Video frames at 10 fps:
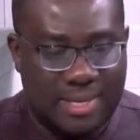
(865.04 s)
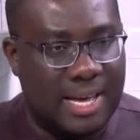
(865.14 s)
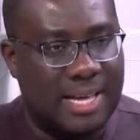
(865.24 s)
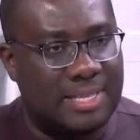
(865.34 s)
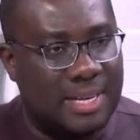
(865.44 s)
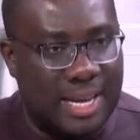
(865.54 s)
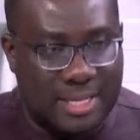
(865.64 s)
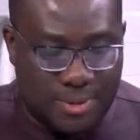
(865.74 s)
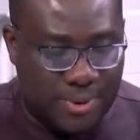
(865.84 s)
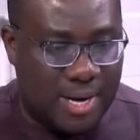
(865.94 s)
at
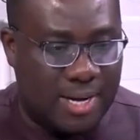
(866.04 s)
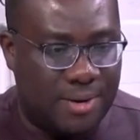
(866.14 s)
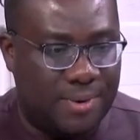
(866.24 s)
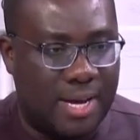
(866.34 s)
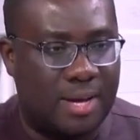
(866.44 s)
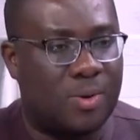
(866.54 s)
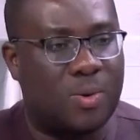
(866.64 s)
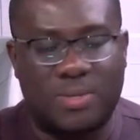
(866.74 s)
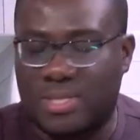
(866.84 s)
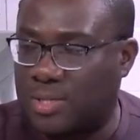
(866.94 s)
electoral area,
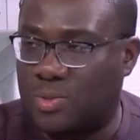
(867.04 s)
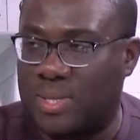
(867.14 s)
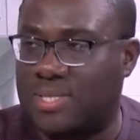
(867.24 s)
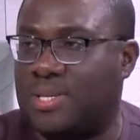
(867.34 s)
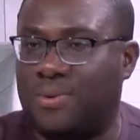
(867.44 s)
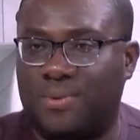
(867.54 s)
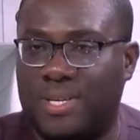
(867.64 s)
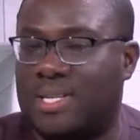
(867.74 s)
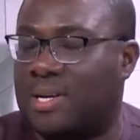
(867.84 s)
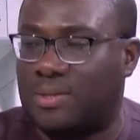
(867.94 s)
constituency,
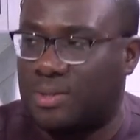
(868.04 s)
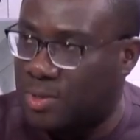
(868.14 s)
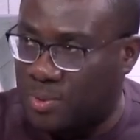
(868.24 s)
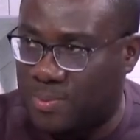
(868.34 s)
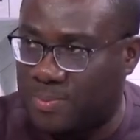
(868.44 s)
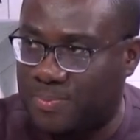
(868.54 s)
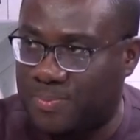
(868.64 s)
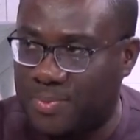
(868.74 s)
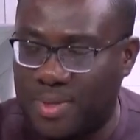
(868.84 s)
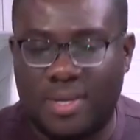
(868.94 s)
regional, no.
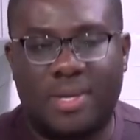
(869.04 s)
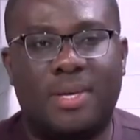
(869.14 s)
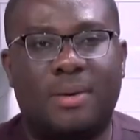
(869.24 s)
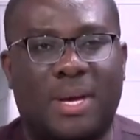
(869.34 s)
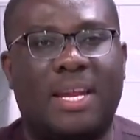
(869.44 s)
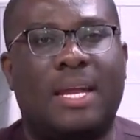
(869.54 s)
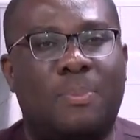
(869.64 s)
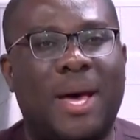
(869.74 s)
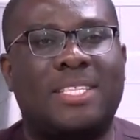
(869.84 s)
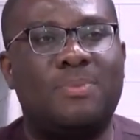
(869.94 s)
But then the
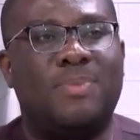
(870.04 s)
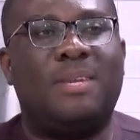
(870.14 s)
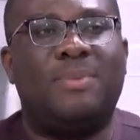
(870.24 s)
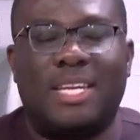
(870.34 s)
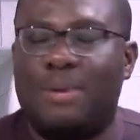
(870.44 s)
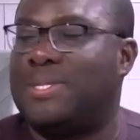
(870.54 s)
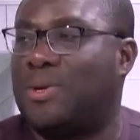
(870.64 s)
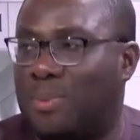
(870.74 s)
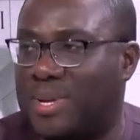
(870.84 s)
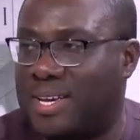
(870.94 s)
party made me Deputy
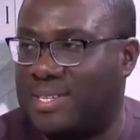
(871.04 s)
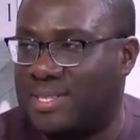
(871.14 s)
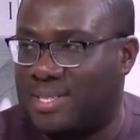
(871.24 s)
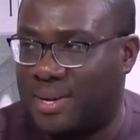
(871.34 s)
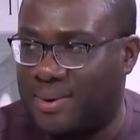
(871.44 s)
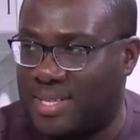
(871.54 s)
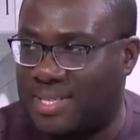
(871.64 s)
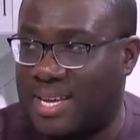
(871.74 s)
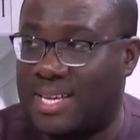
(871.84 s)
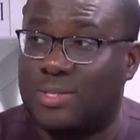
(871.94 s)
Communications
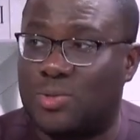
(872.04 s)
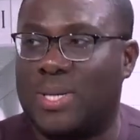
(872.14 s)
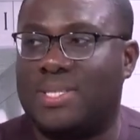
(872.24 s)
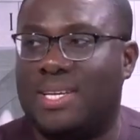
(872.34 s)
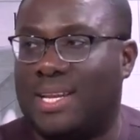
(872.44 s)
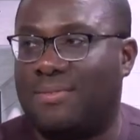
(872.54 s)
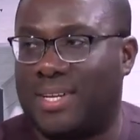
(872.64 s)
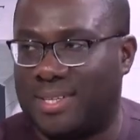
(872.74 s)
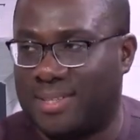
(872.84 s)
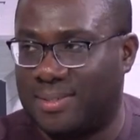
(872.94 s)
Director in 2011.
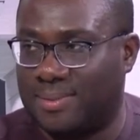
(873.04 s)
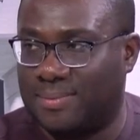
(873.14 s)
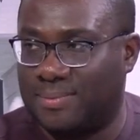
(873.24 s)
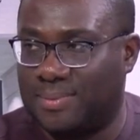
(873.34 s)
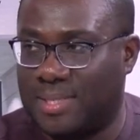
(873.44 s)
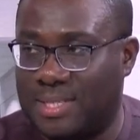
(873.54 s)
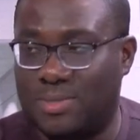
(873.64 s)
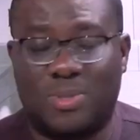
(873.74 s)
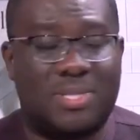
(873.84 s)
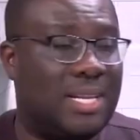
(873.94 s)
This
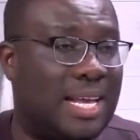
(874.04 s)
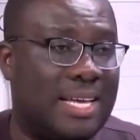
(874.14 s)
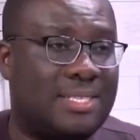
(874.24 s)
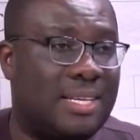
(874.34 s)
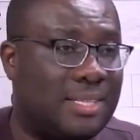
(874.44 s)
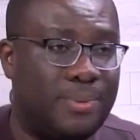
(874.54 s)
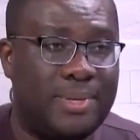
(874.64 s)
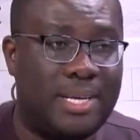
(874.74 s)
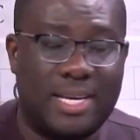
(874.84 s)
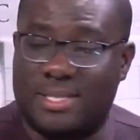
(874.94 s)
was less than 3
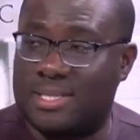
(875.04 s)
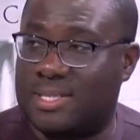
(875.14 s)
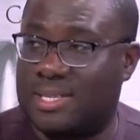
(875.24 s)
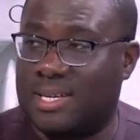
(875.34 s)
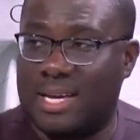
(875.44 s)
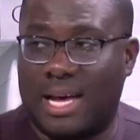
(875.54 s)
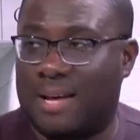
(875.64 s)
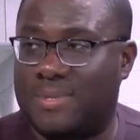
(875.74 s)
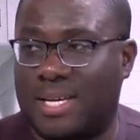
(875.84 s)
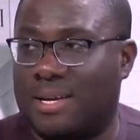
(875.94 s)
years
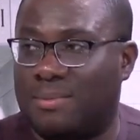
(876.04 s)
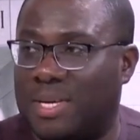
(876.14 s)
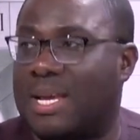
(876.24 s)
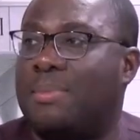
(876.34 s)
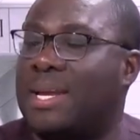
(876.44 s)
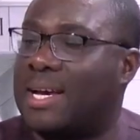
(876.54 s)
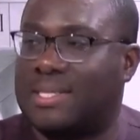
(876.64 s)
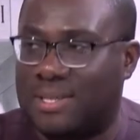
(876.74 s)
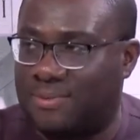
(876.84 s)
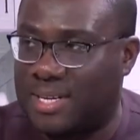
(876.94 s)
after becoming
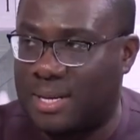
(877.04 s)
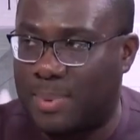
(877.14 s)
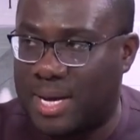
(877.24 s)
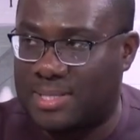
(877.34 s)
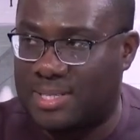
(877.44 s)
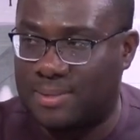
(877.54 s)
active in the party.